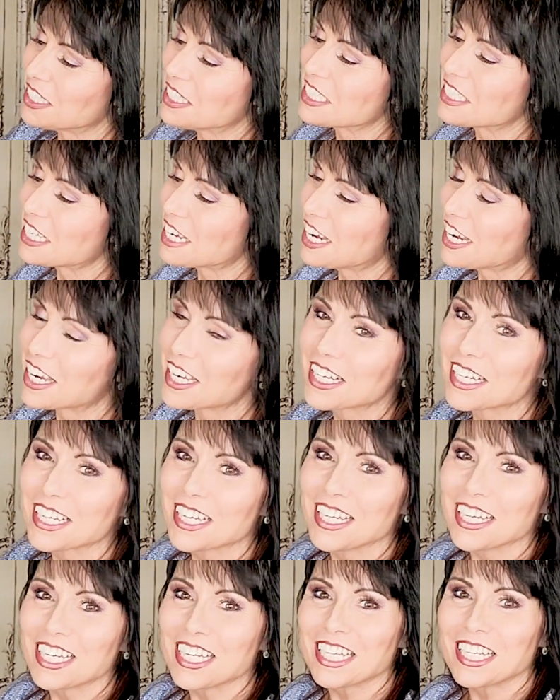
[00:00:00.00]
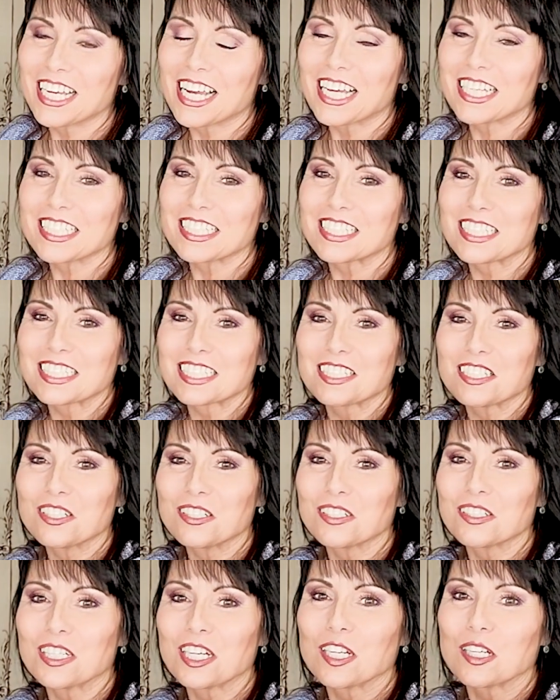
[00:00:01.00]
inside it has this
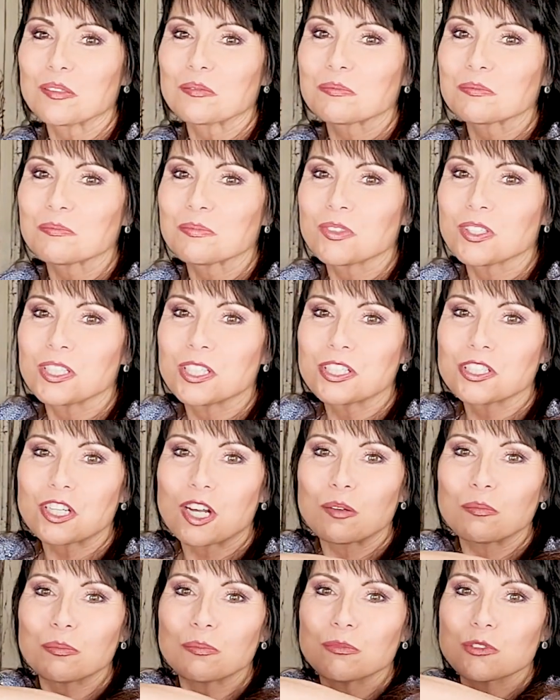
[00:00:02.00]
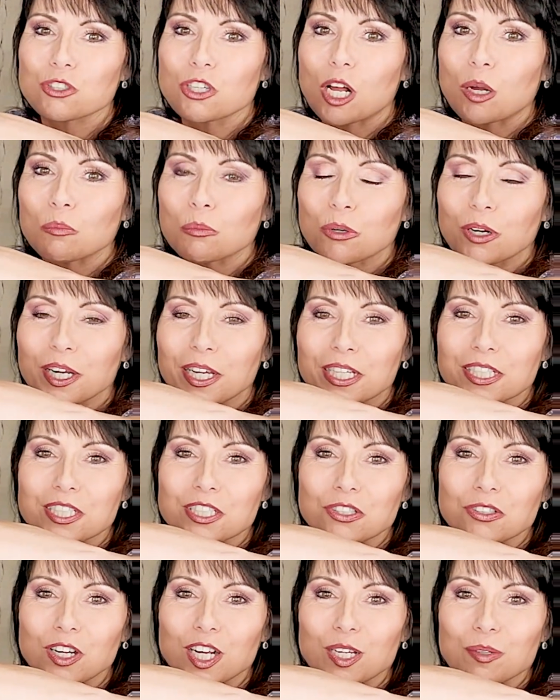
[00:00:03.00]
little um, chambray
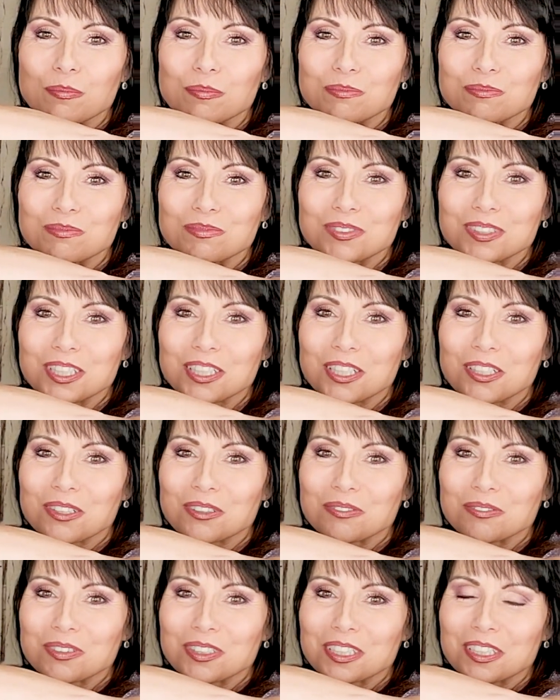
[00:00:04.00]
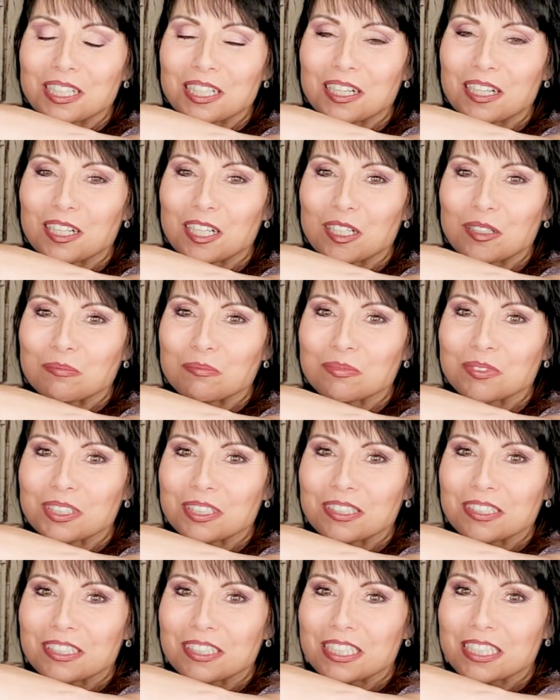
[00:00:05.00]
stripe, you know, um,
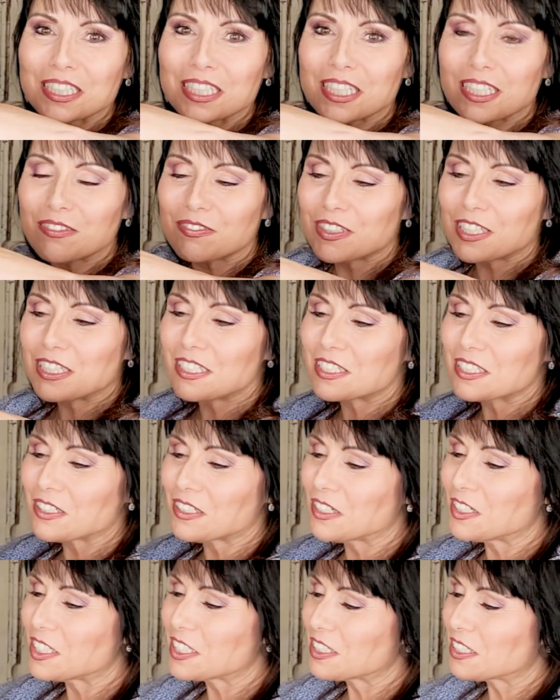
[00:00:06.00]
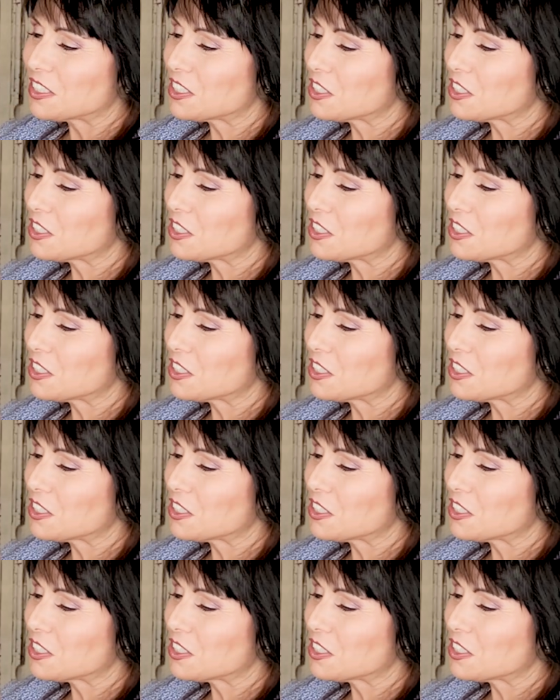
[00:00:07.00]
sleeve inserts,